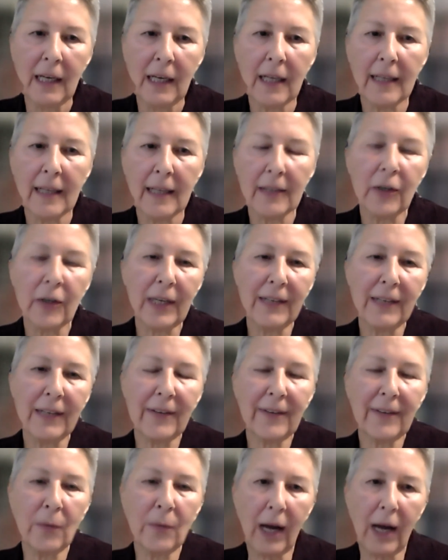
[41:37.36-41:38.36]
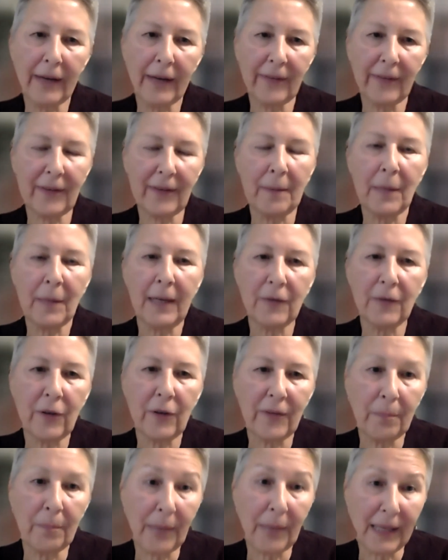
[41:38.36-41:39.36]
looking to see why some
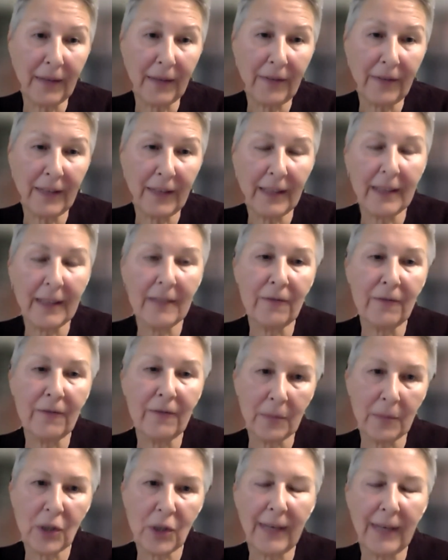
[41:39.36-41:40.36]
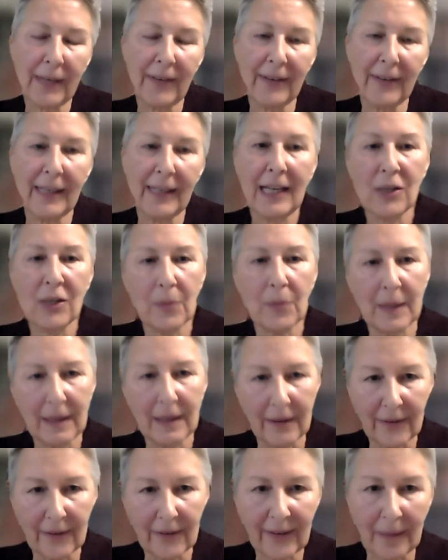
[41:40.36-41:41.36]
countries benefited from Chinese engagement
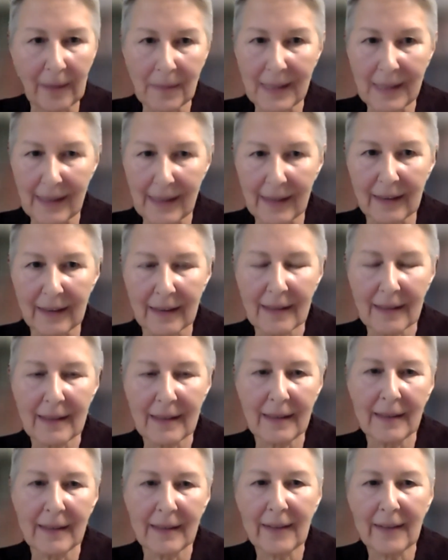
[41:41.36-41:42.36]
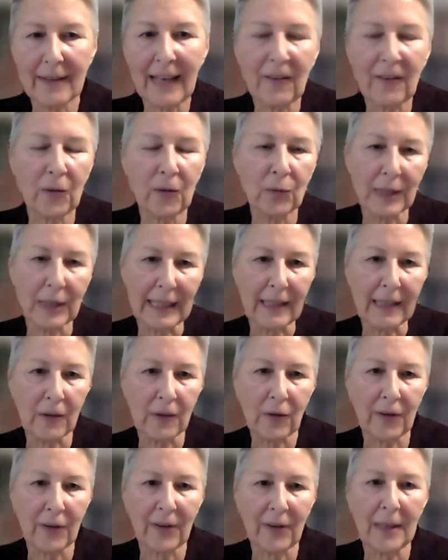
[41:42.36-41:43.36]
and some didn't. And so that's a really
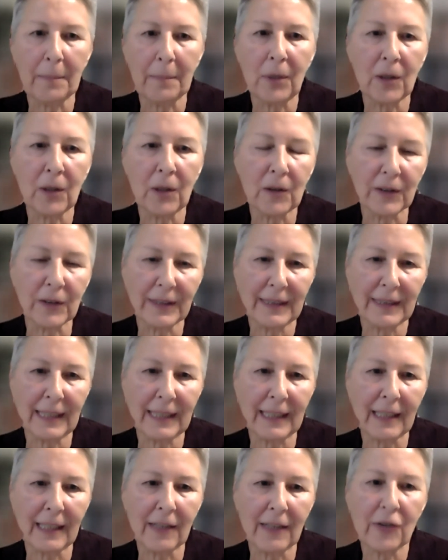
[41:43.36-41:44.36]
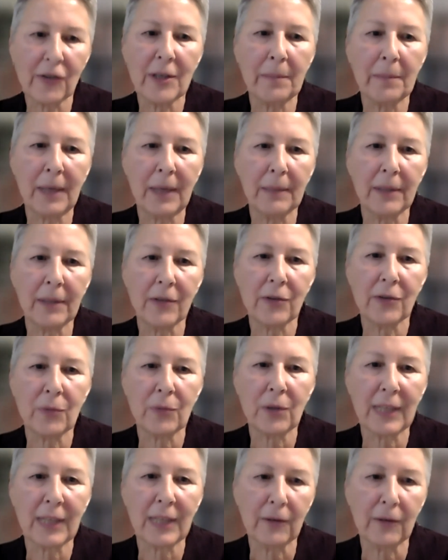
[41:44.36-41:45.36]
interesting empirical study that she published
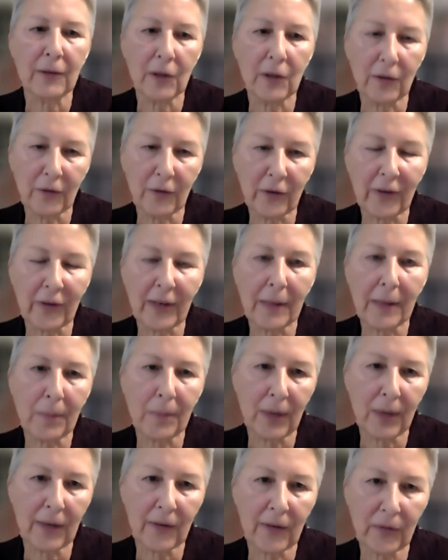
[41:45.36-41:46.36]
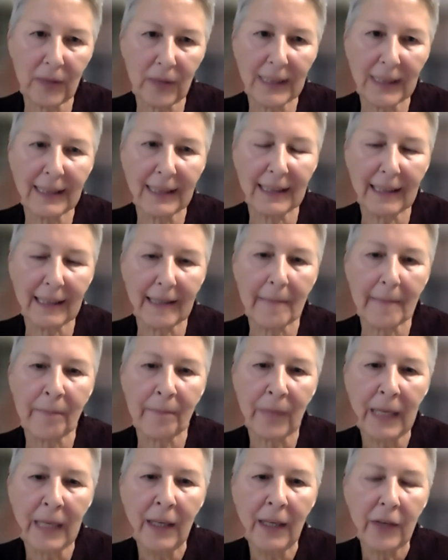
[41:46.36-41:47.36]
with Yale University Press recently.
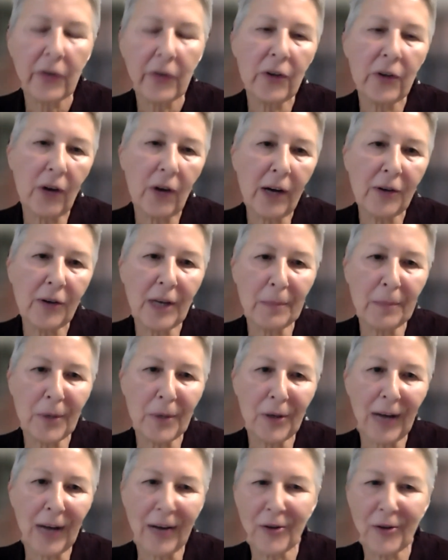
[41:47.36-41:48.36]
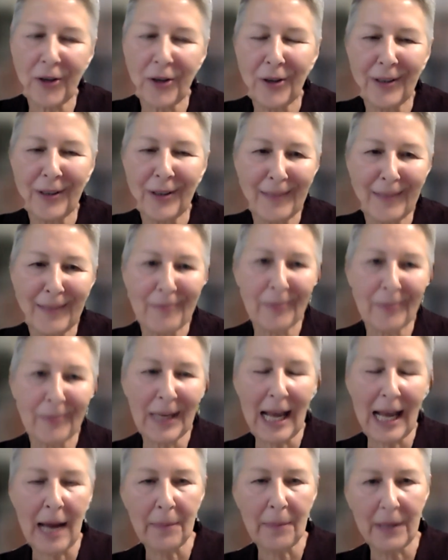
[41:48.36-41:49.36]
So there are a number out there, and I'd be
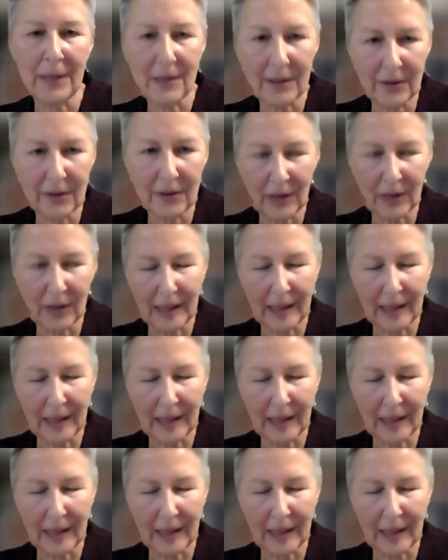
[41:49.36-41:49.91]
happy to